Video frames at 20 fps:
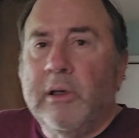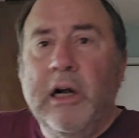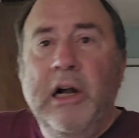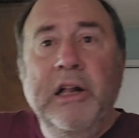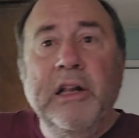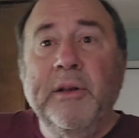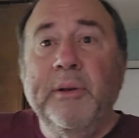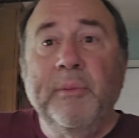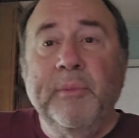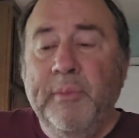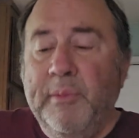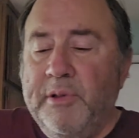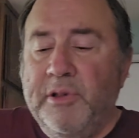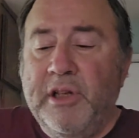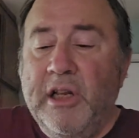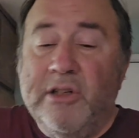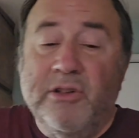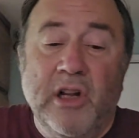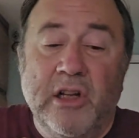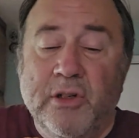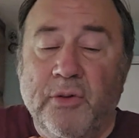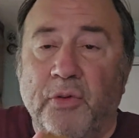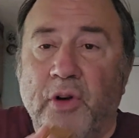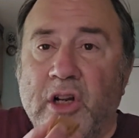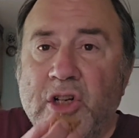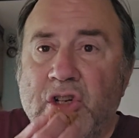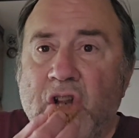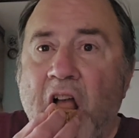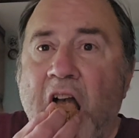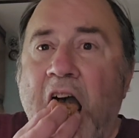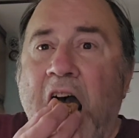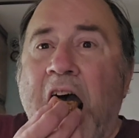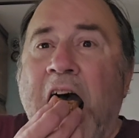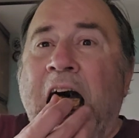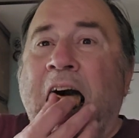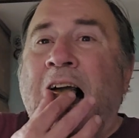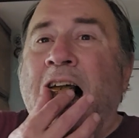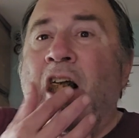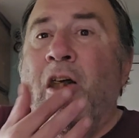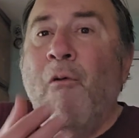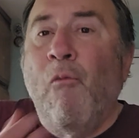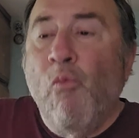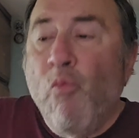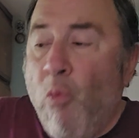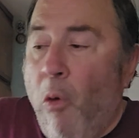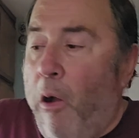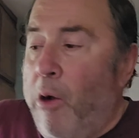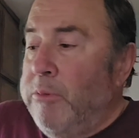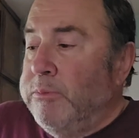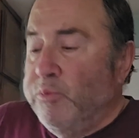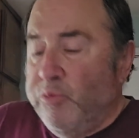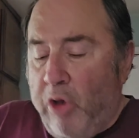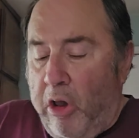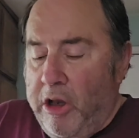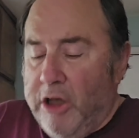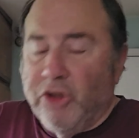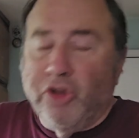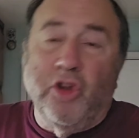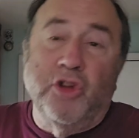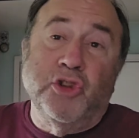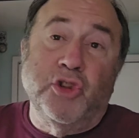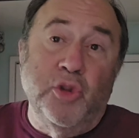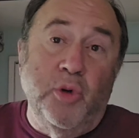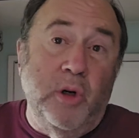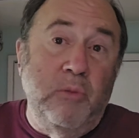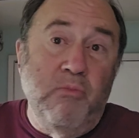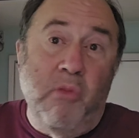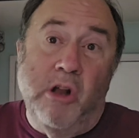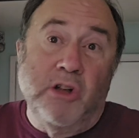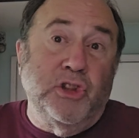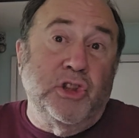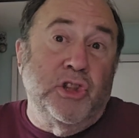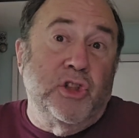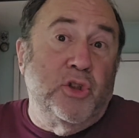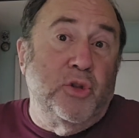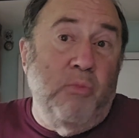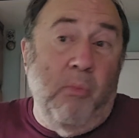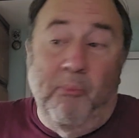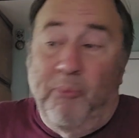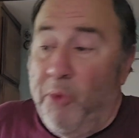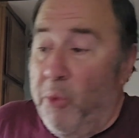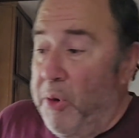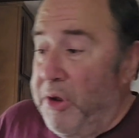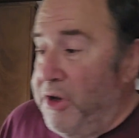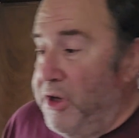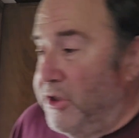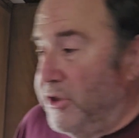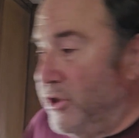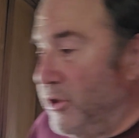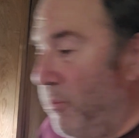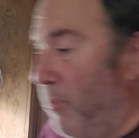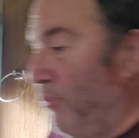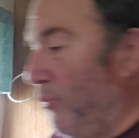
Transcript: And it stays nice and fresh. And there's all there to it. That's just the way it is.